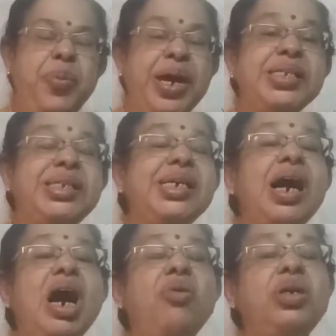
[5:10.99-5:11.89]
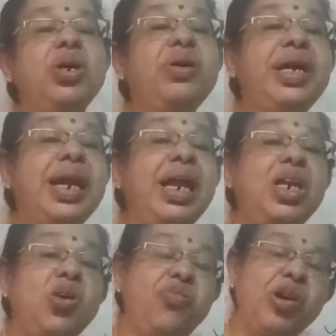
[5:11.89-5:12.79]
Phasing out of
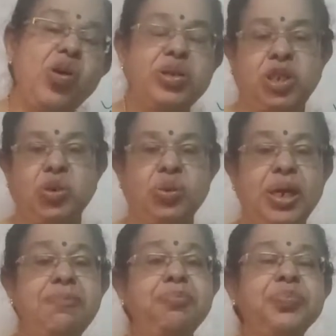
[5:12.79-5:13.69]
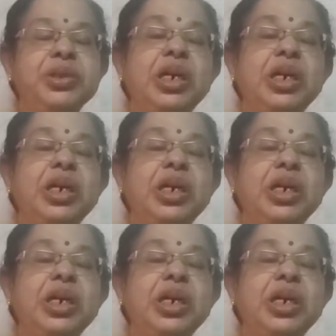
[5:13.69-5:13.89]
grant of loans to the